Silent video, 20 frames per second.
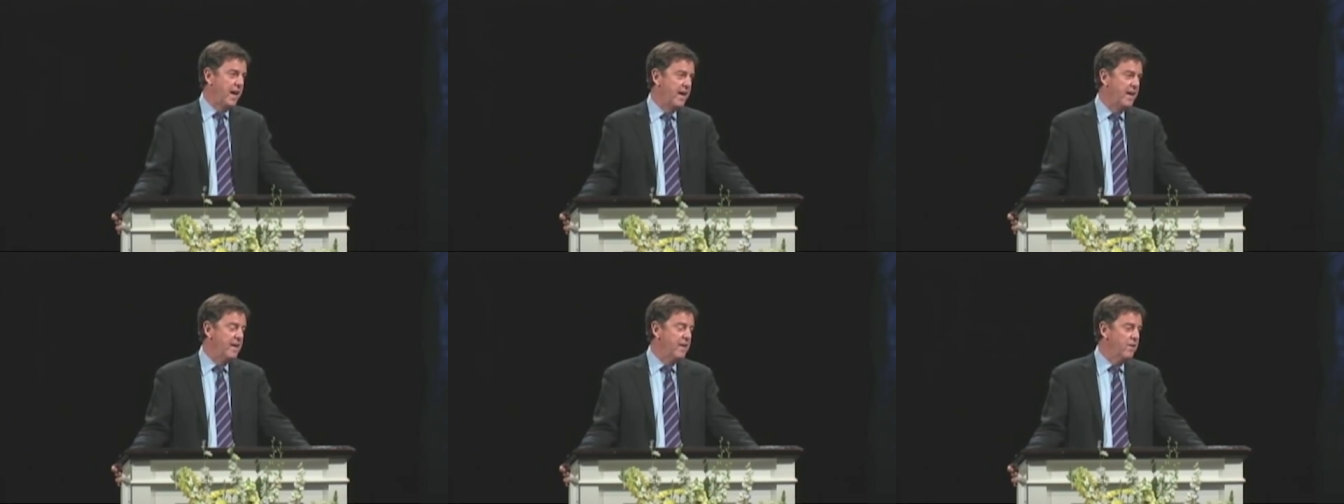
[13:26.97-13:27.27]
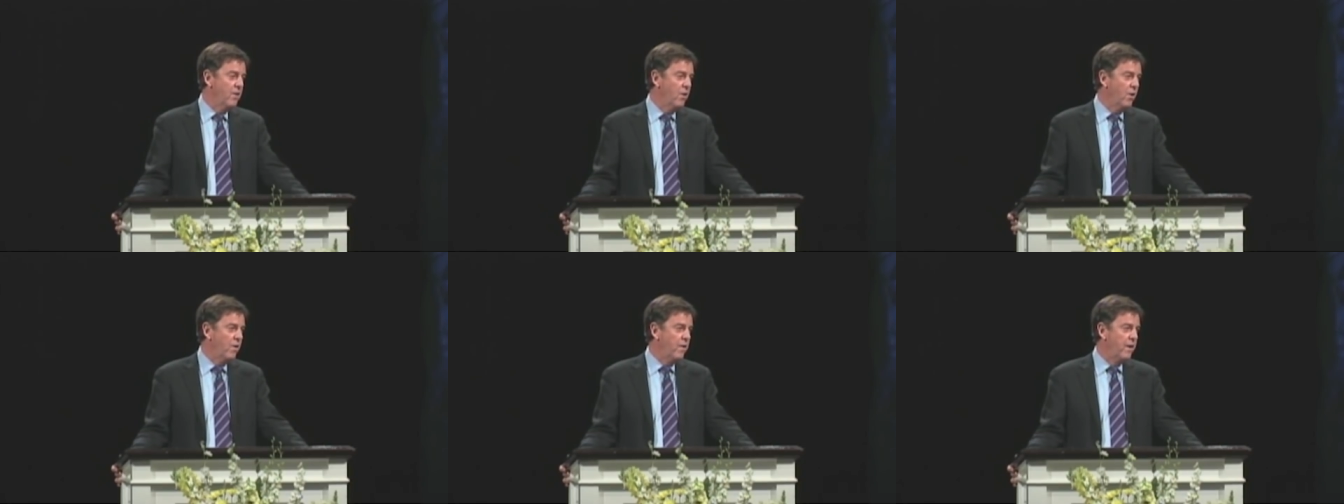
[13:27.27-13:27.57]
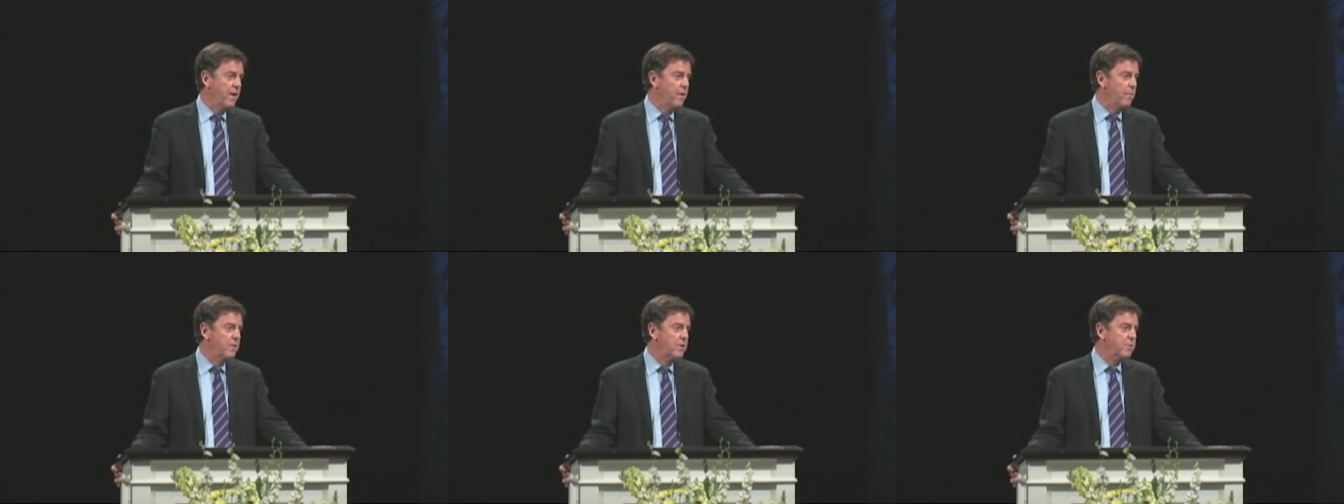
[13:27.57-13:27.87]
I didn't know
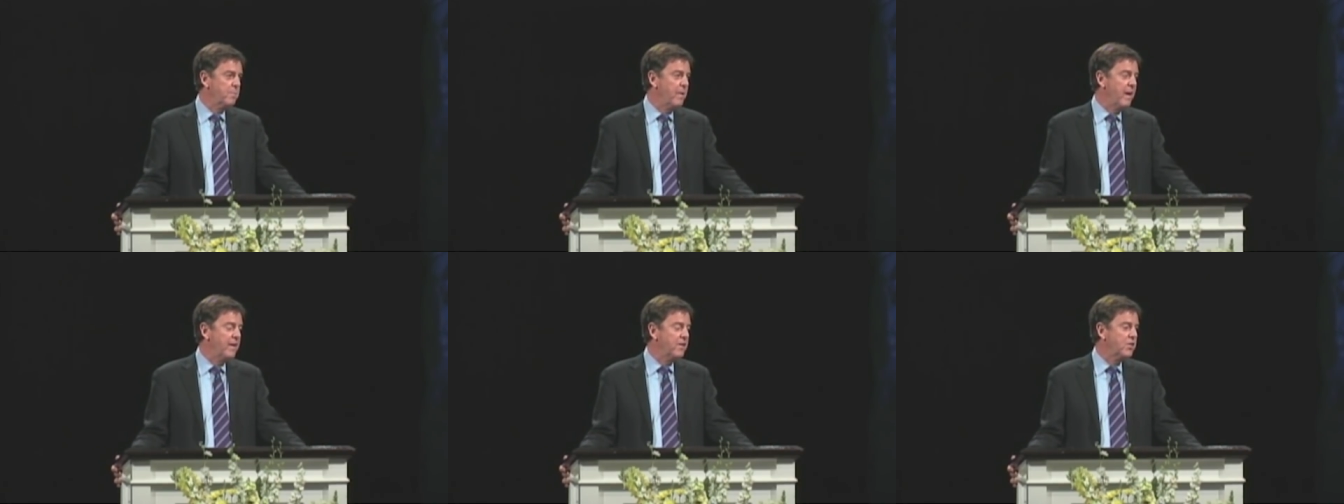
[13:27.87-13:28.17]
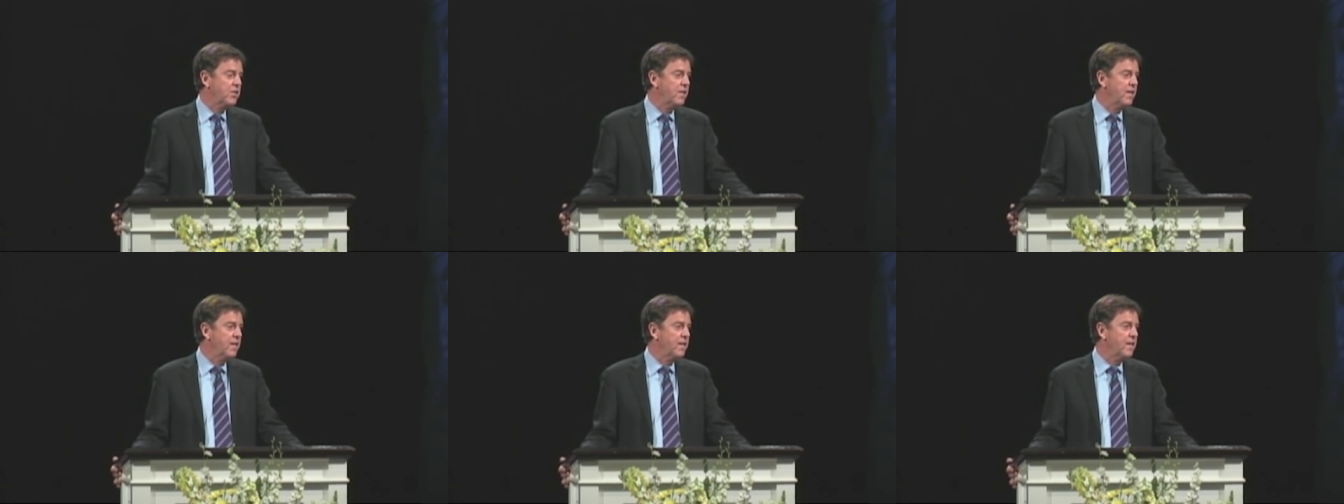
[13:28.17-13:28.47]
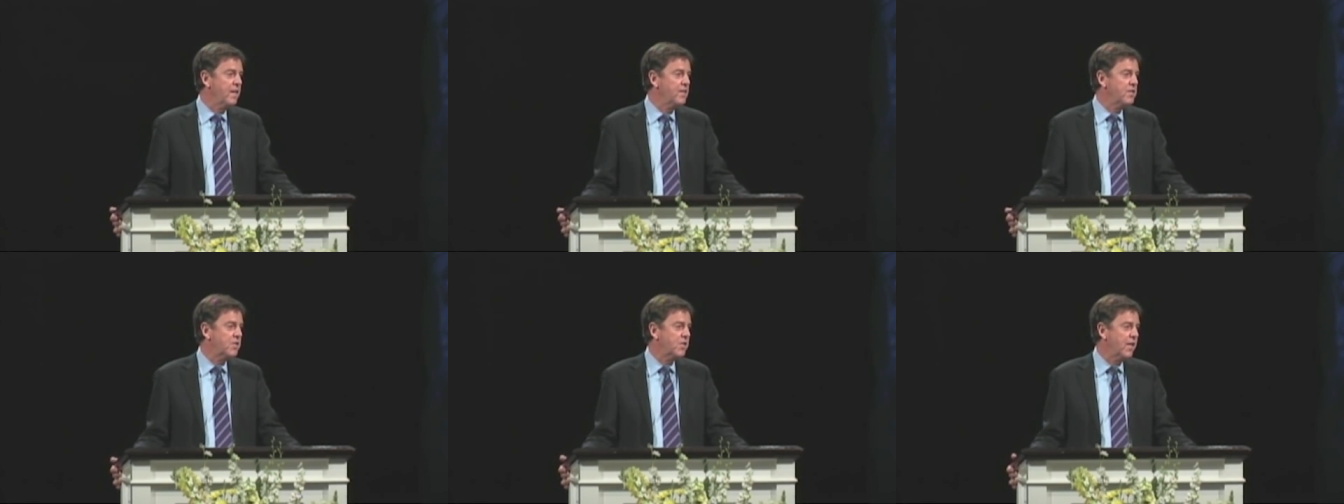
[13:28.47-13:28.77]
that he was
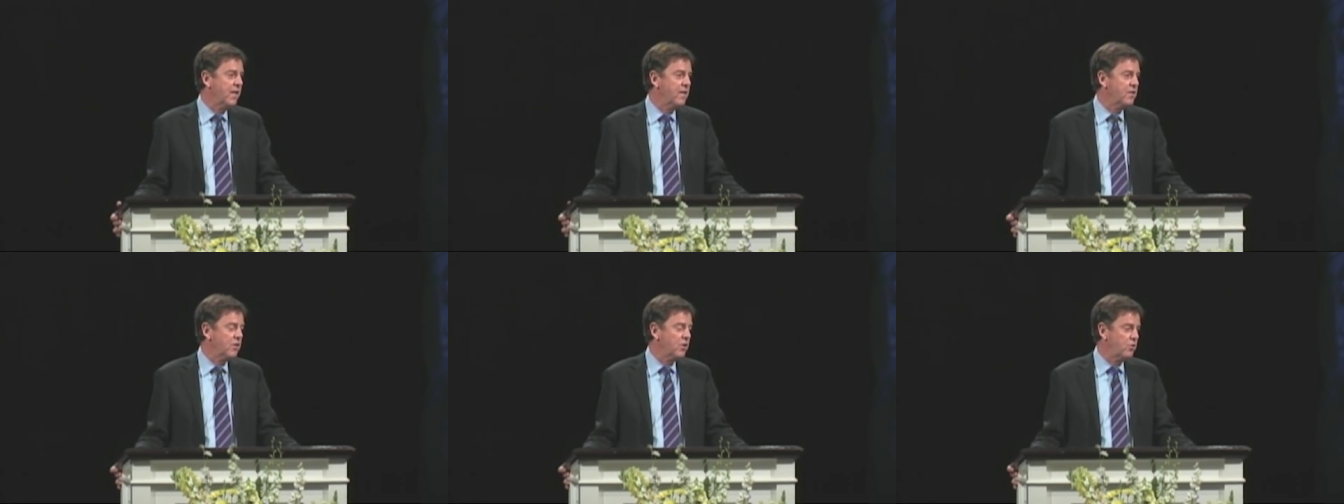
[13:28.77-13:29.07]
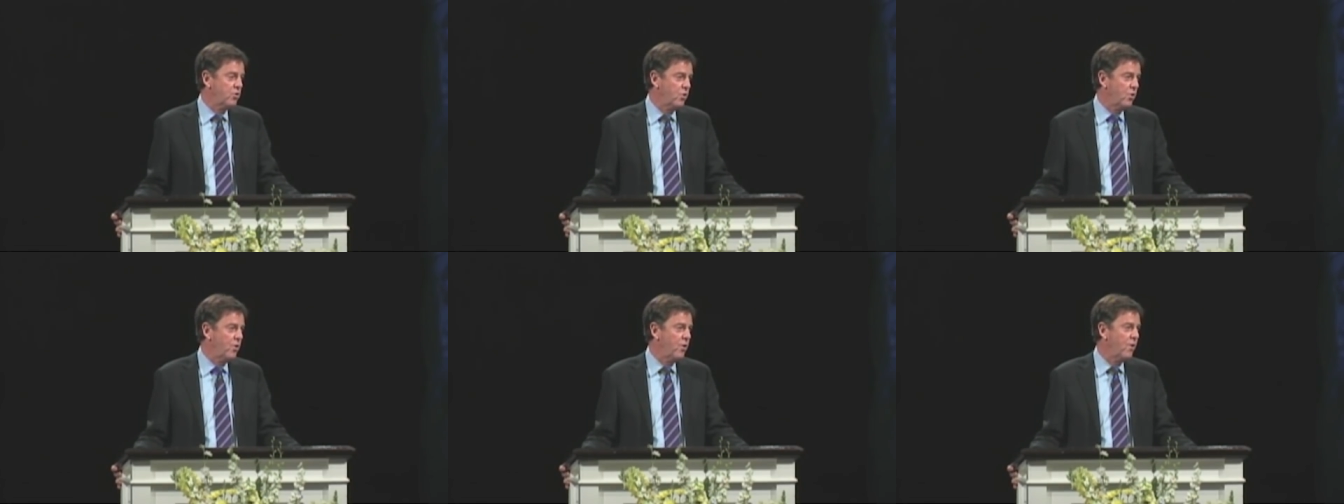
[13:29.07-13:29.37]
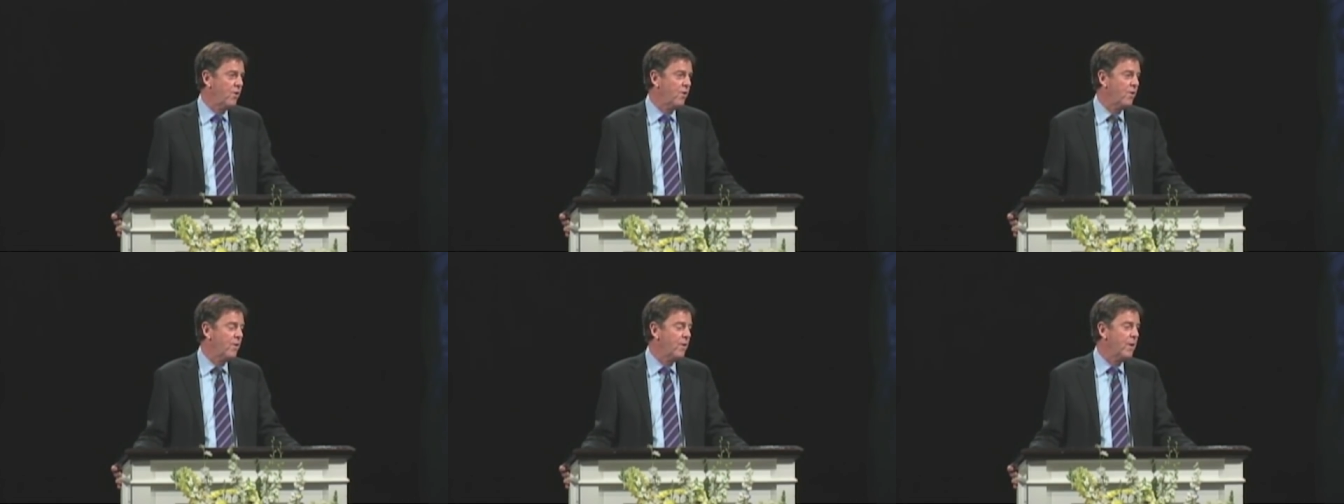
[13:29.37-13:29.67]
mentioning these things at
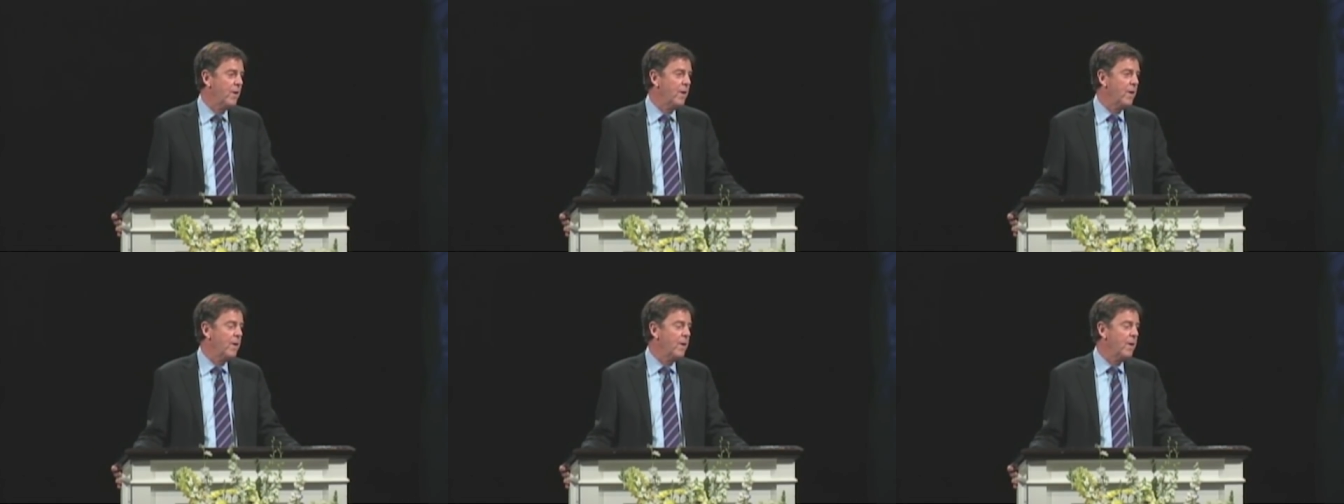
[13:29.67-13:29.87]
all.